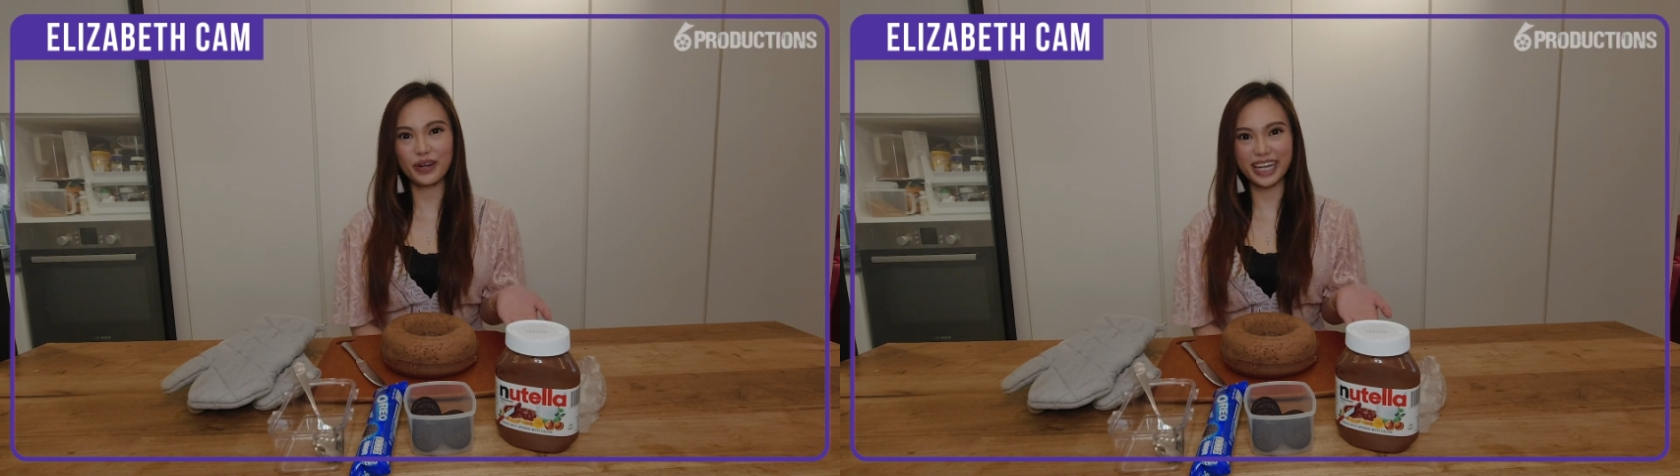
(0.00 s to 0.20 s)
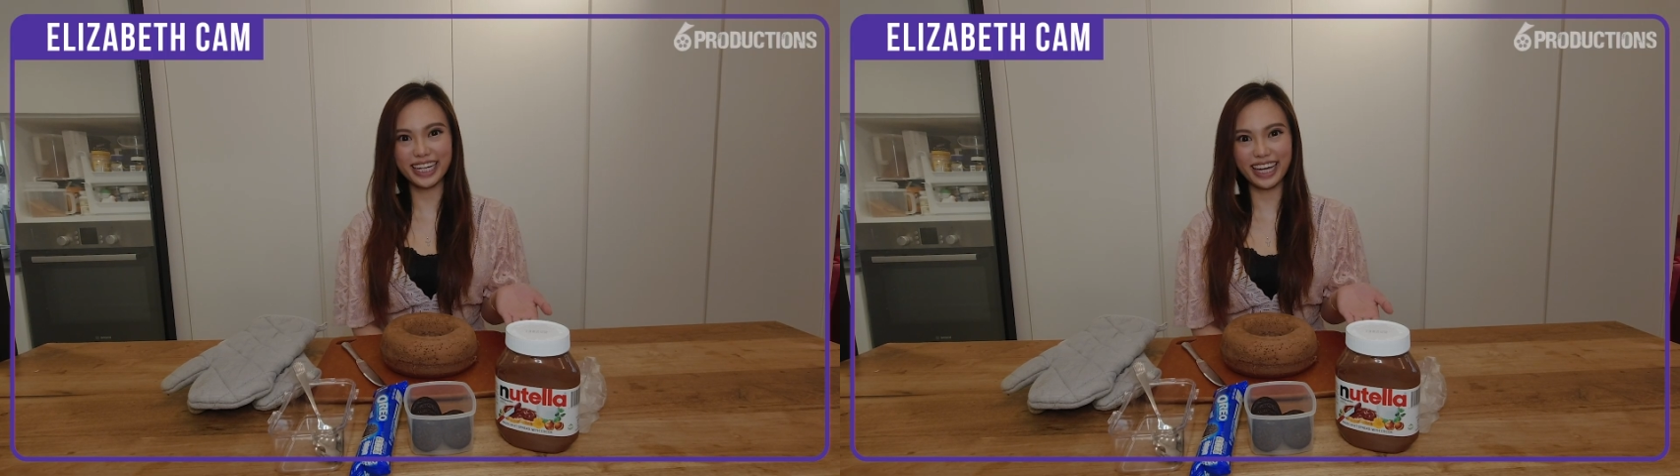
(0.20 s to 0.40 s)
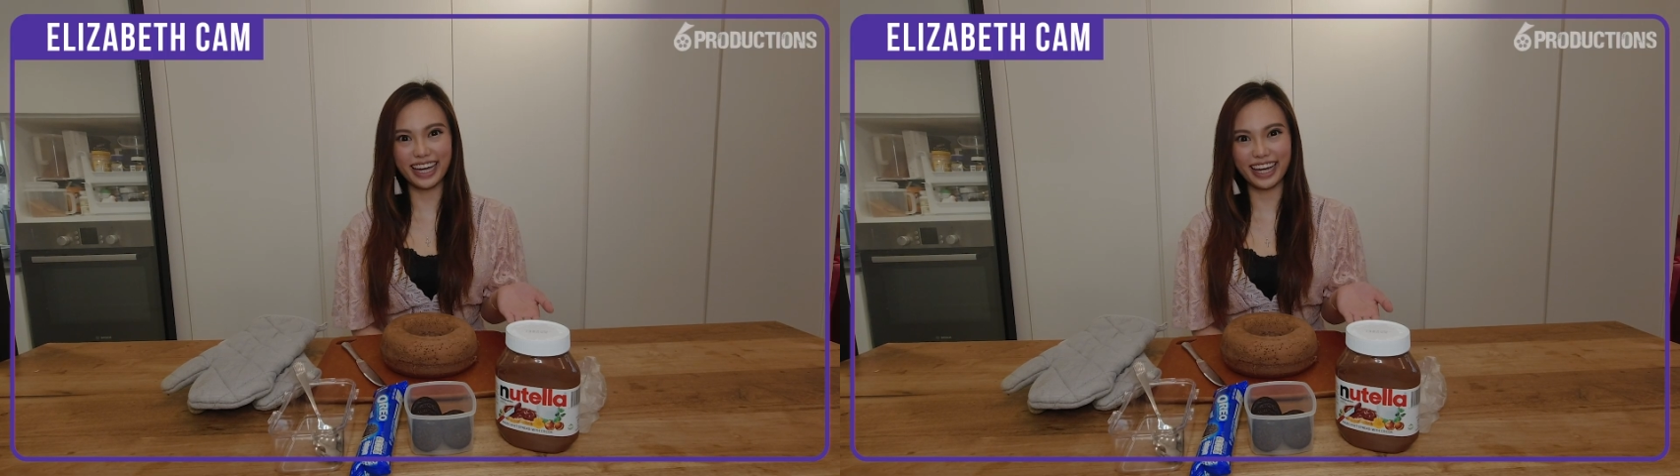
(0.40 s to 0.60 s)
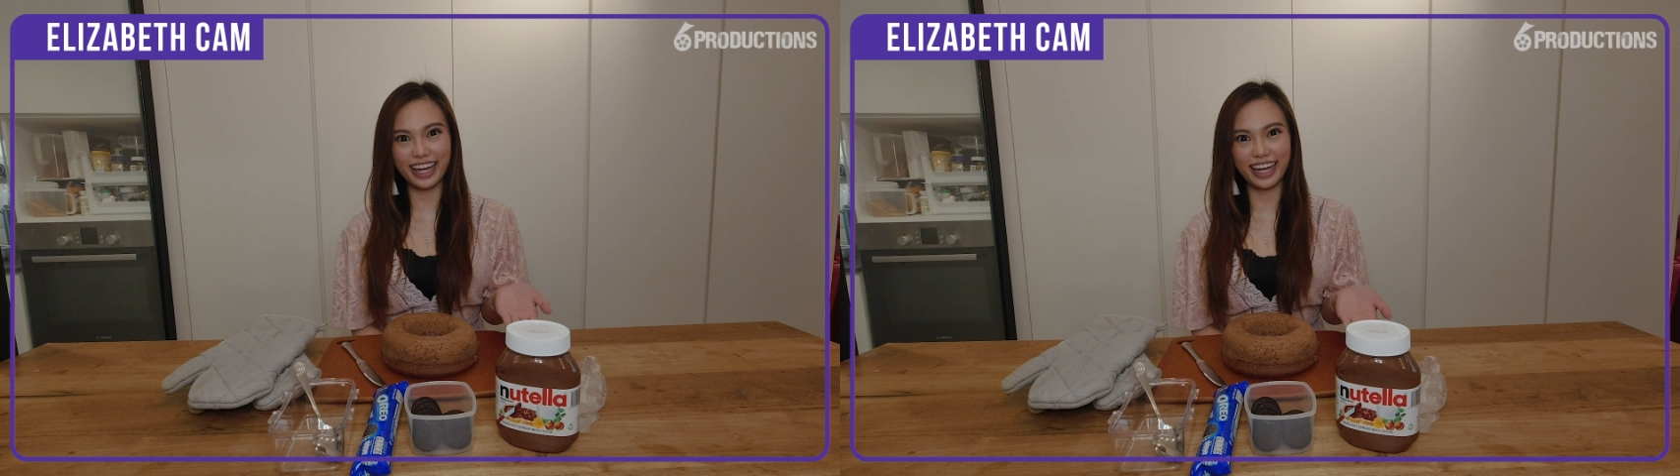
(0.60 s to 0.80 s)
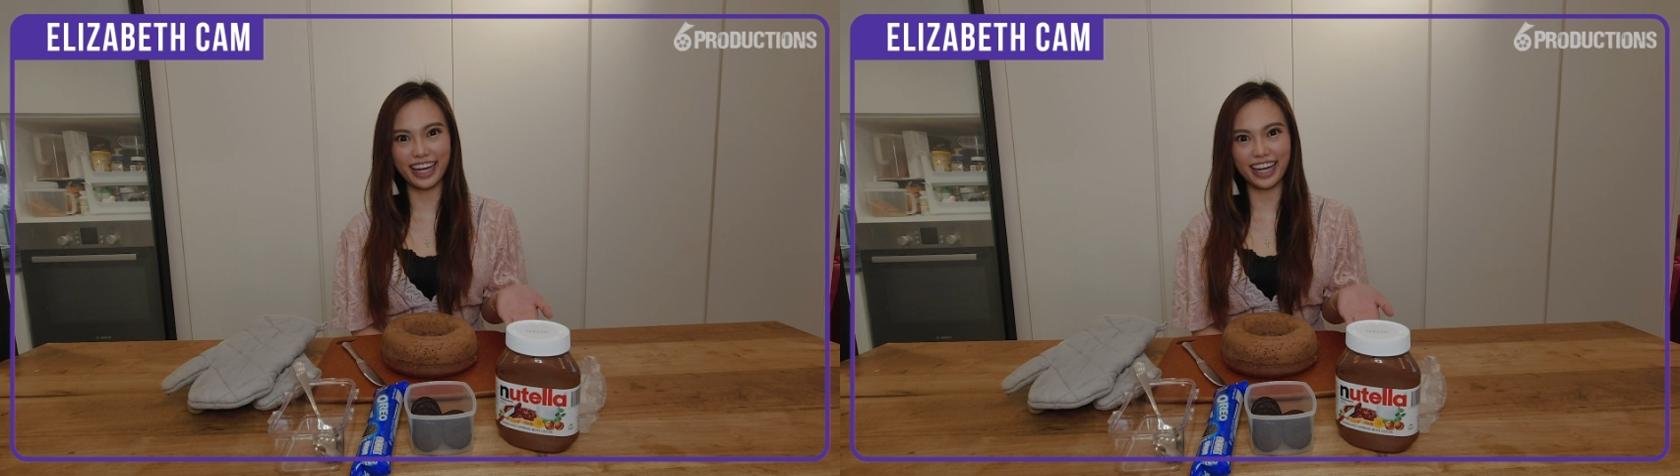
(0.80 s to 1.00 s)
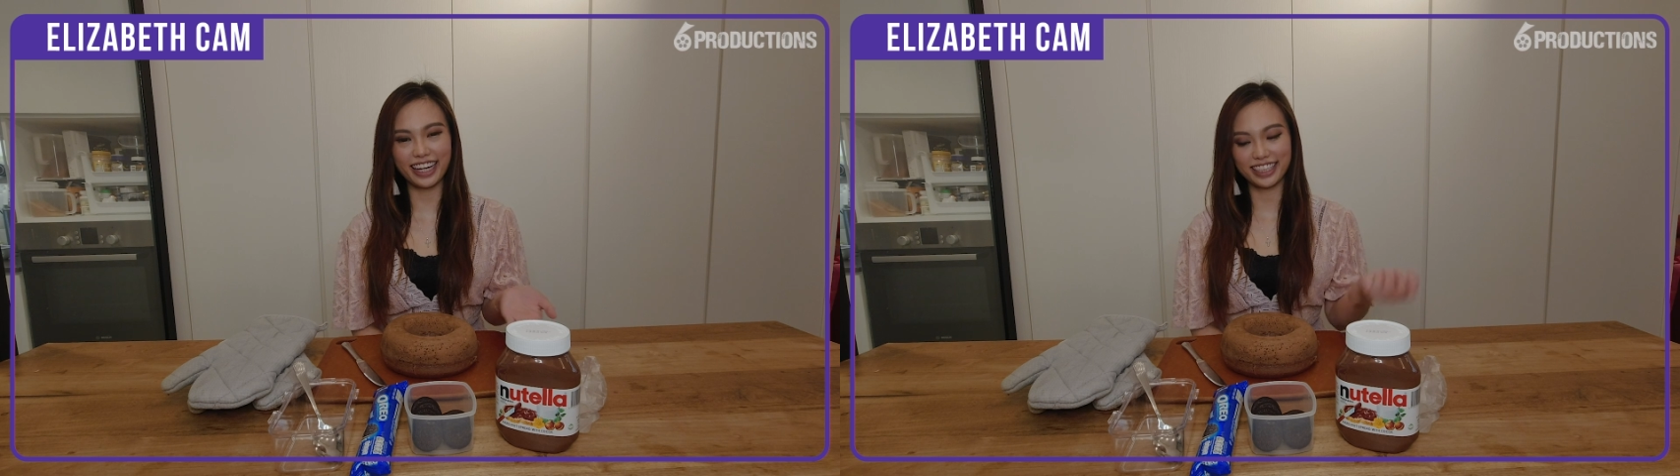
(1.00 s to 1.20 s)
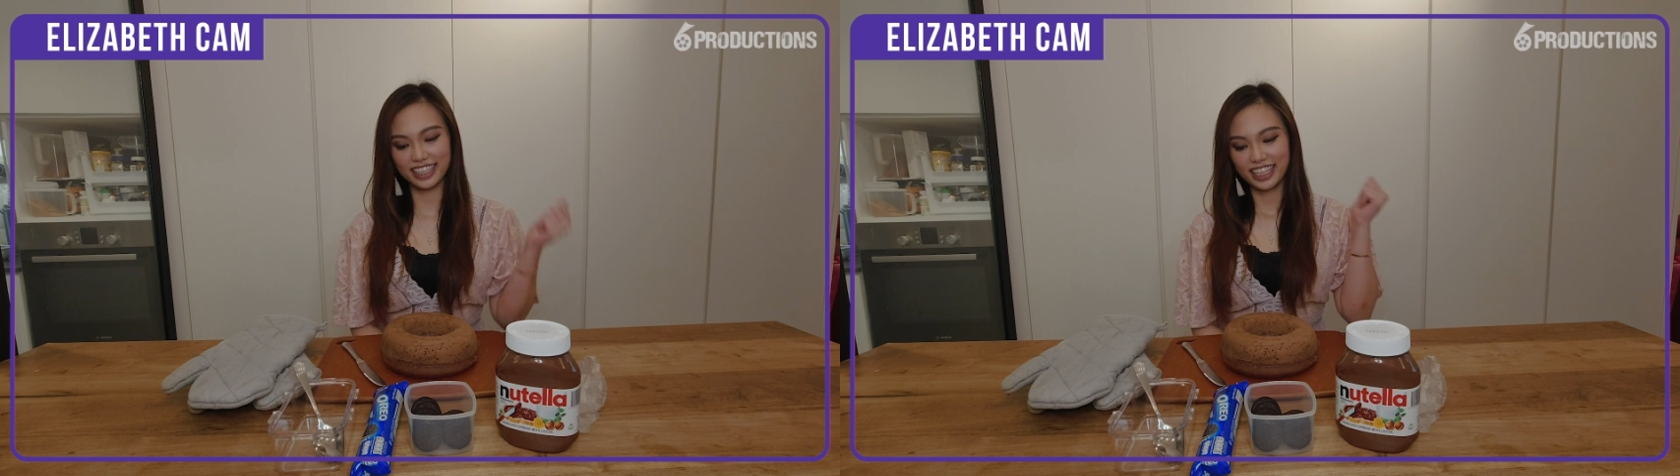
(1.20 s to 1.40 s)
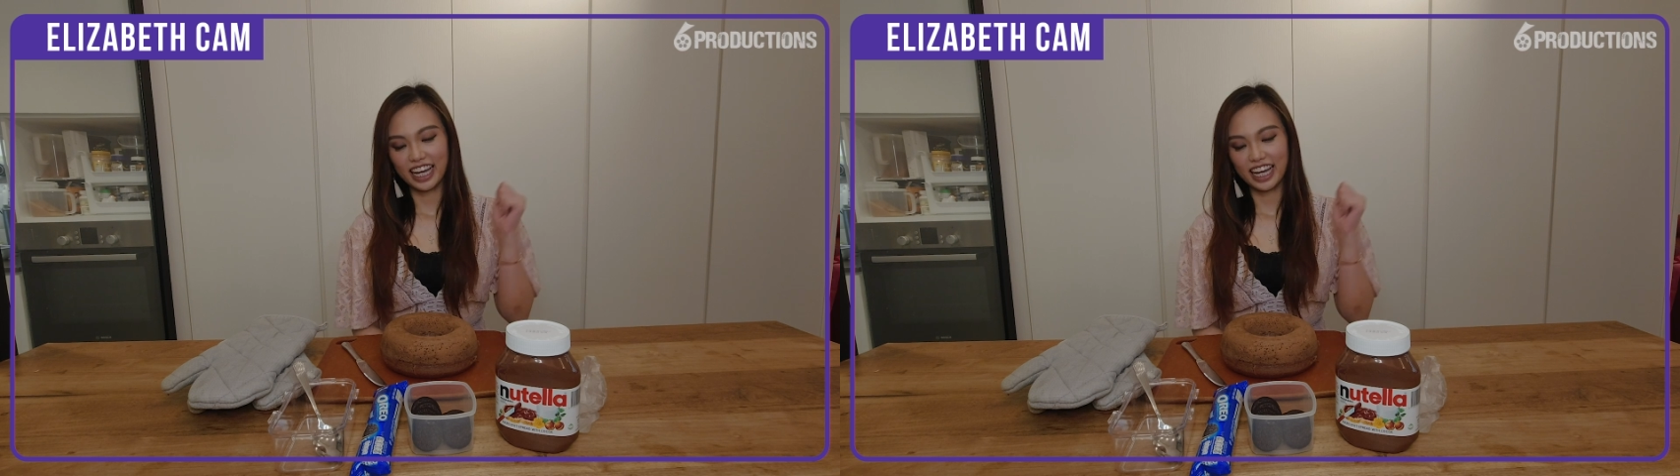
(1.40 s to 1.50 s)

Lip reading: kueh cake.